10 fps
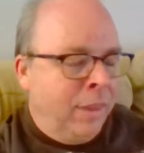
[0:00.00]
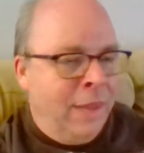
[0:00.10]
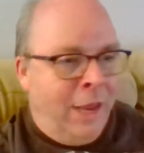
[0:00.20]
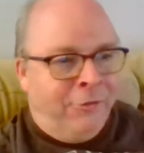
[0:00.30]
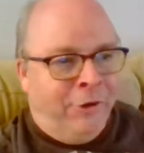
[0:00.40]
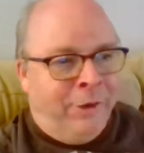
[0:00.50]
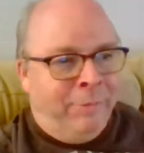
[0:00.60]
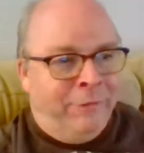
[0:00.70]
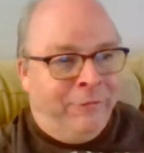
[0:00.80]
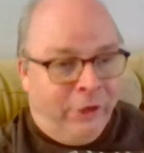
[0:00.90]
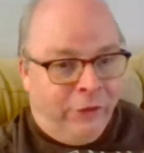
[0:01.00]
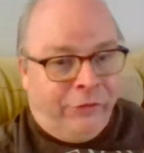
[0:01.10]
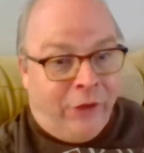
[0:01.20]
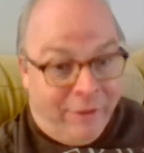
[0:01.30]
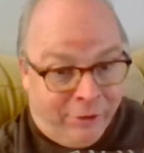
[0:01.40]
not trying to be
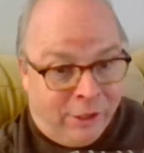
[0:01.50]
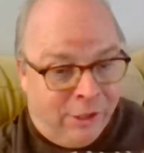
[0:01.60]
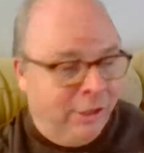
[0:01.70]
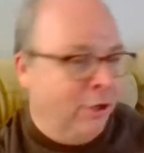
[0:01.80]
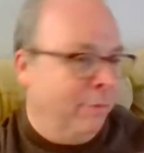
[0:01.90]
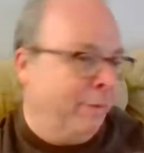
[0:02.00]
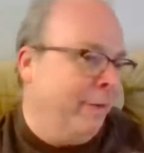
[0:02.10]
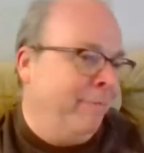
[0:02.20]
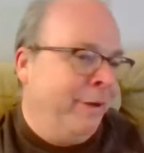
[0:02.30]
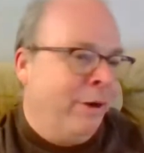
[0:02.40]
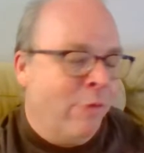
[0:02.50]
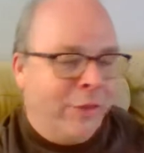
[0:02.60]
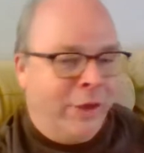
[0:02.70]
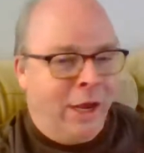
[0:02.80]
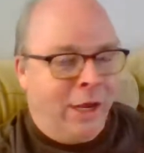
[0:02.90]
philosophical here, but
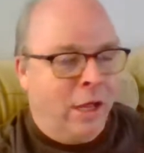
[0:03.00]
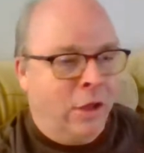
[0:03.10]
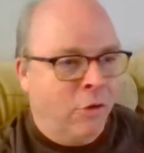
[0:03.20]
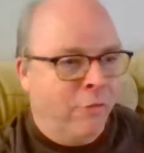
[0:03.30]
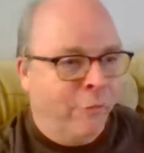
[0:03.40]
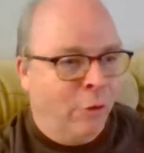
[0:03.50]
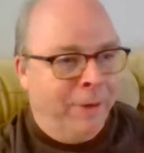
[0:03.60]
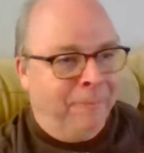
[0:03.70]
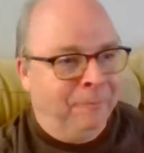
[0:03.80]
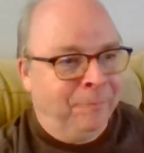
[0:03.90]
what the heck, I'll go for it.